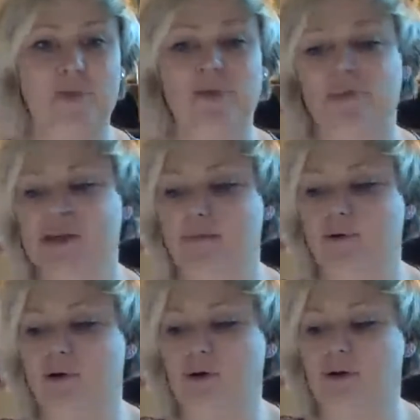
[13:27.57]
with
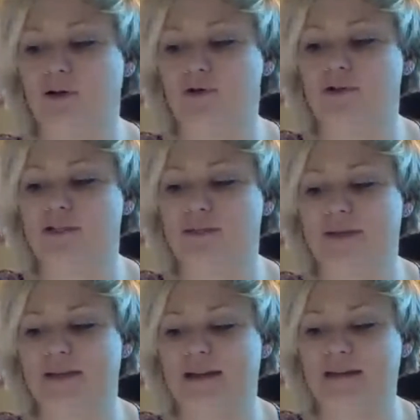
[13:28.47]
people close to
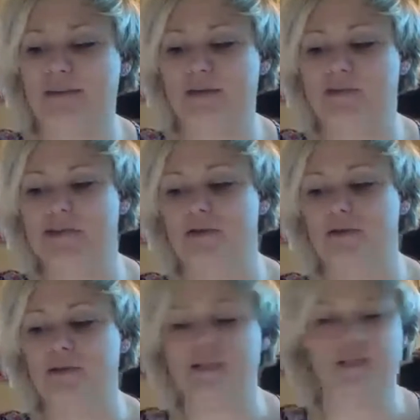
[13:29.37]
me that maybe
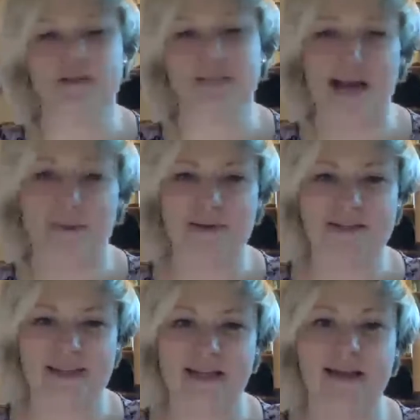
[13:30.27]
there were certain
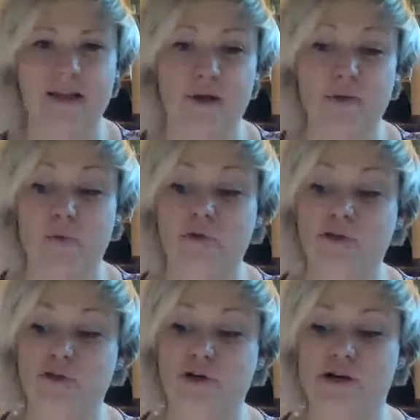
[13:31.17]
topics that
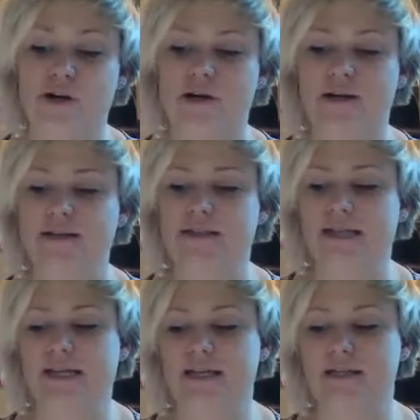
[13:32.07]
would trigger us
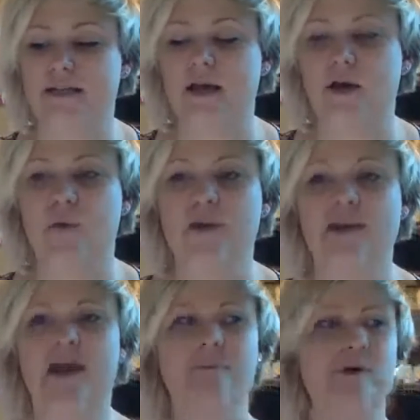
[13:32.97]
is
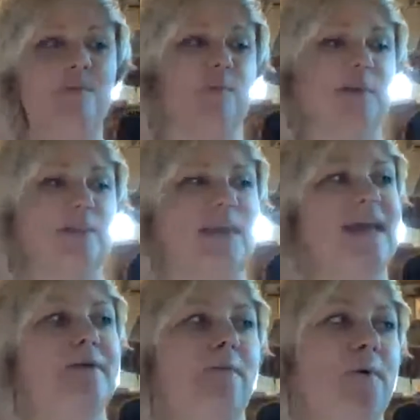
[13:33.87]
we'd come up with
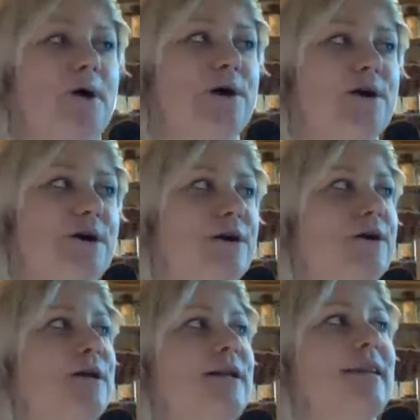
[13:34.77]
a
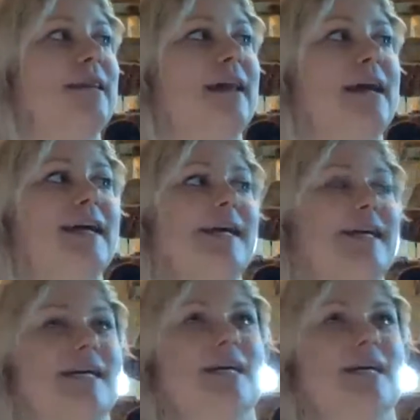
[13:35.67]
word like,